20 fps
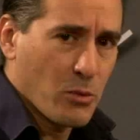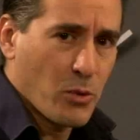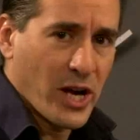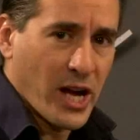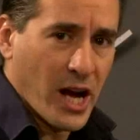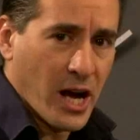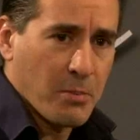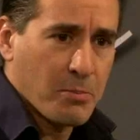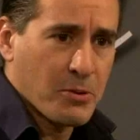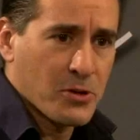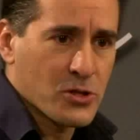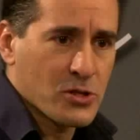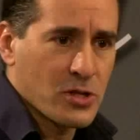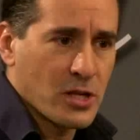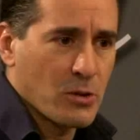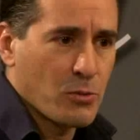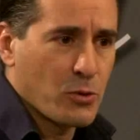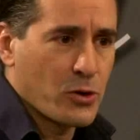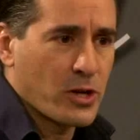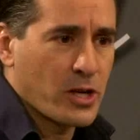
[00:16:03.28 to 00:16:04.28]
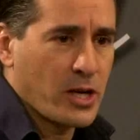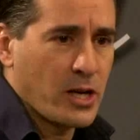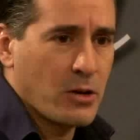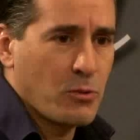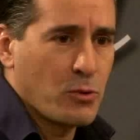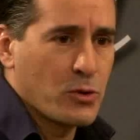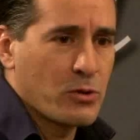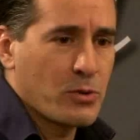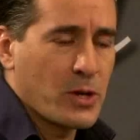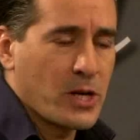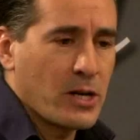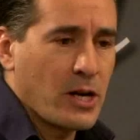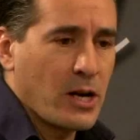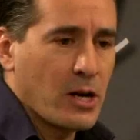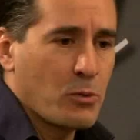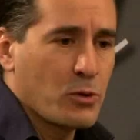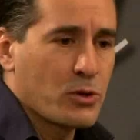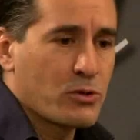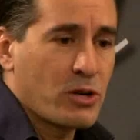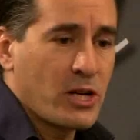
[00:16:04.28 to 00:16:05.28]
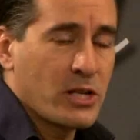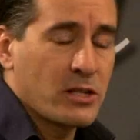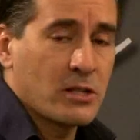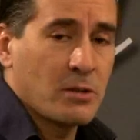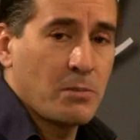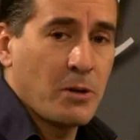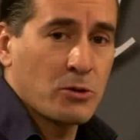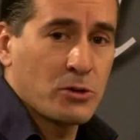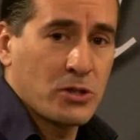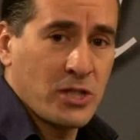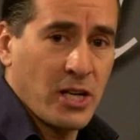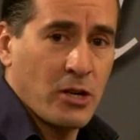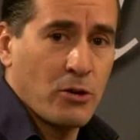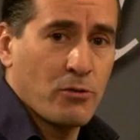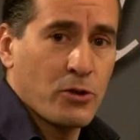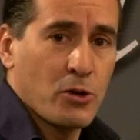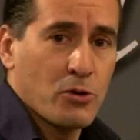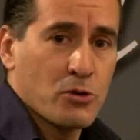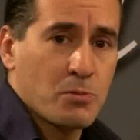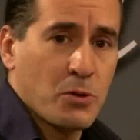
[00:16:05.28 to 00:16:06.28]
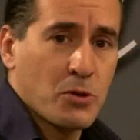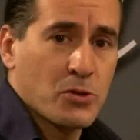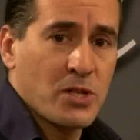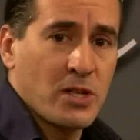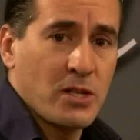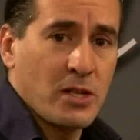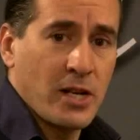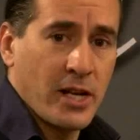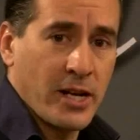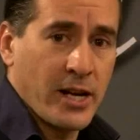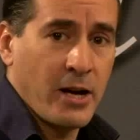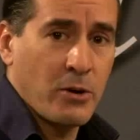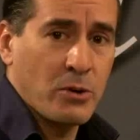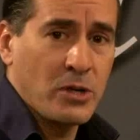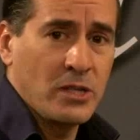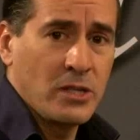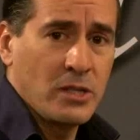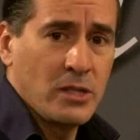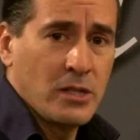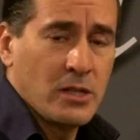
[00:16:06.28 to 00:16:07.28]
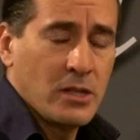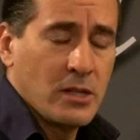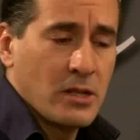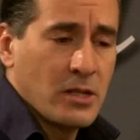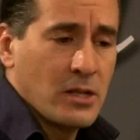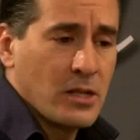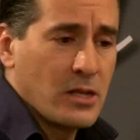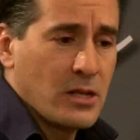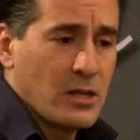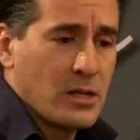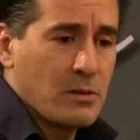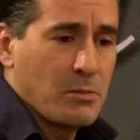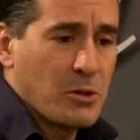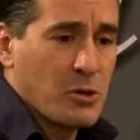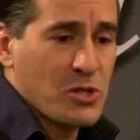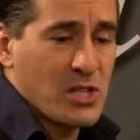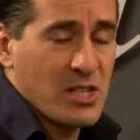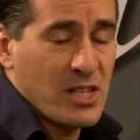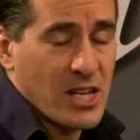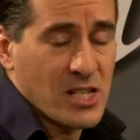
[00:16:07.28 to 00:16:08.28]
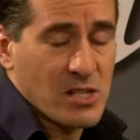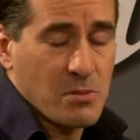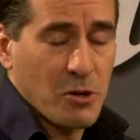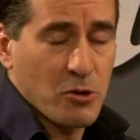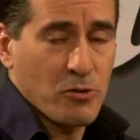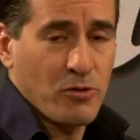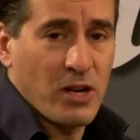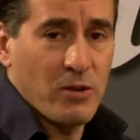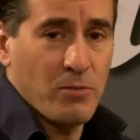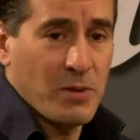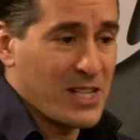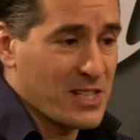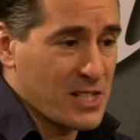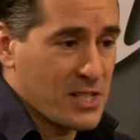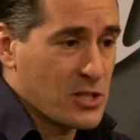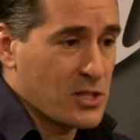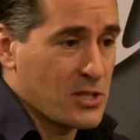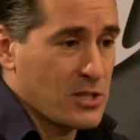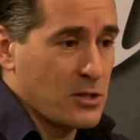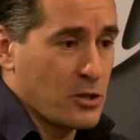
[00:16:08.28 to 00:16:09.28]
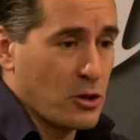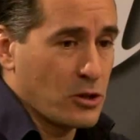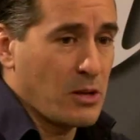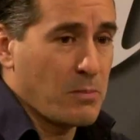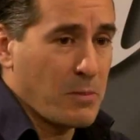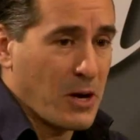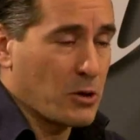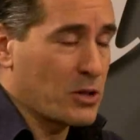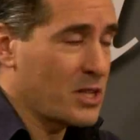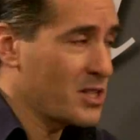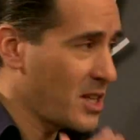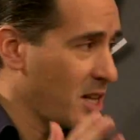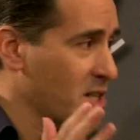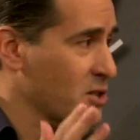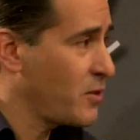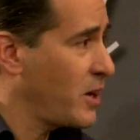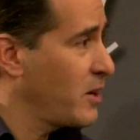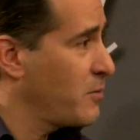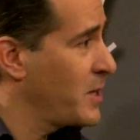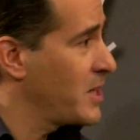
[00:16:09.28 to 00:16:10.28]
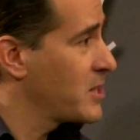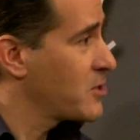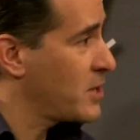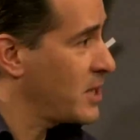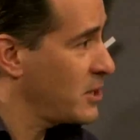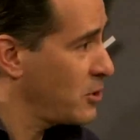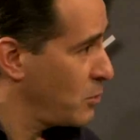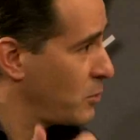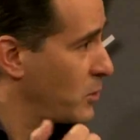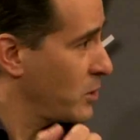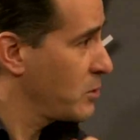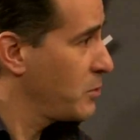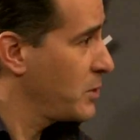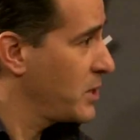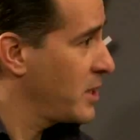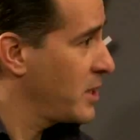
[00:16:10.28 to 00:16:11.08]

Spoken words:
the way I personally work, I would write about 10 of those post-it in an hour. Because it takes about 5 minutes. It's not about, it takes 5 minutes, right? You work